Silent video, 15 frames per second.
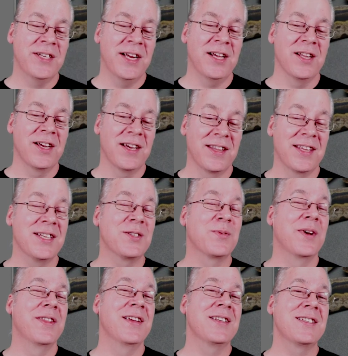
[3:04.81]
Take a look at this
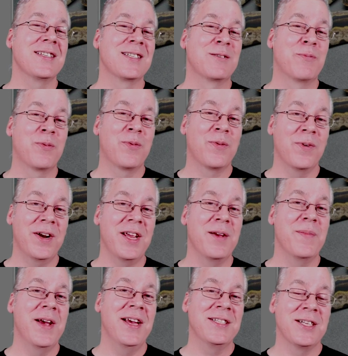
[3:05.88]
one. This is pretty
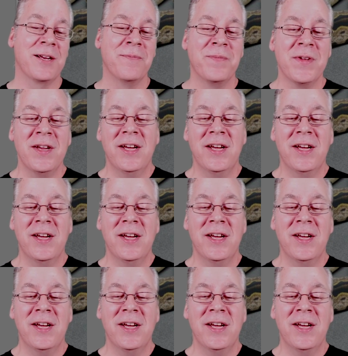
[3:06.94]
amazing.